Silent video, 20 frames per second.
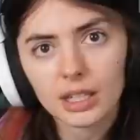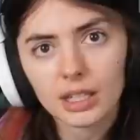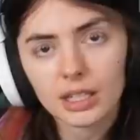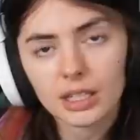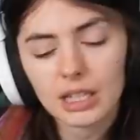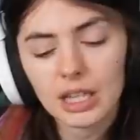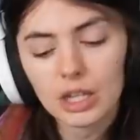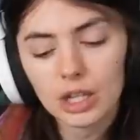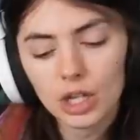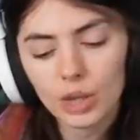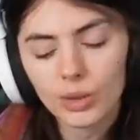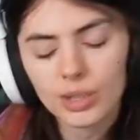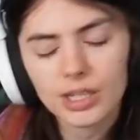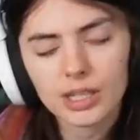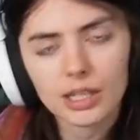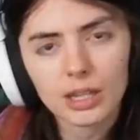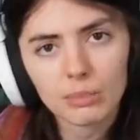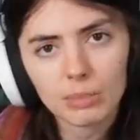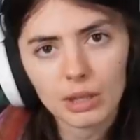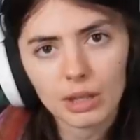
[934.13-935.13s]
because they know it's
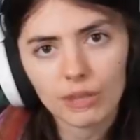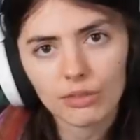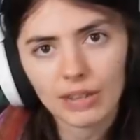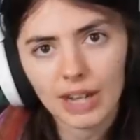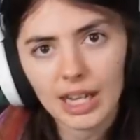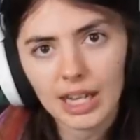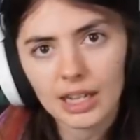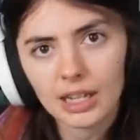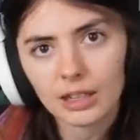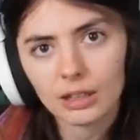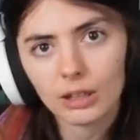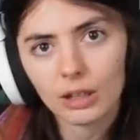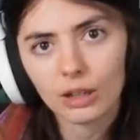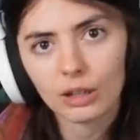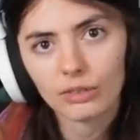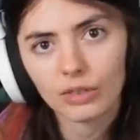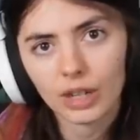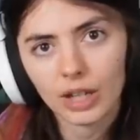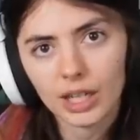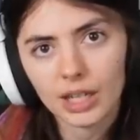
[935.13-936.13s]
going to be a fight and a
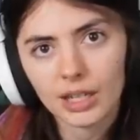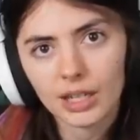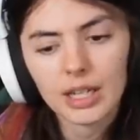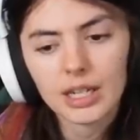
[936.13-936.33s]
long fight.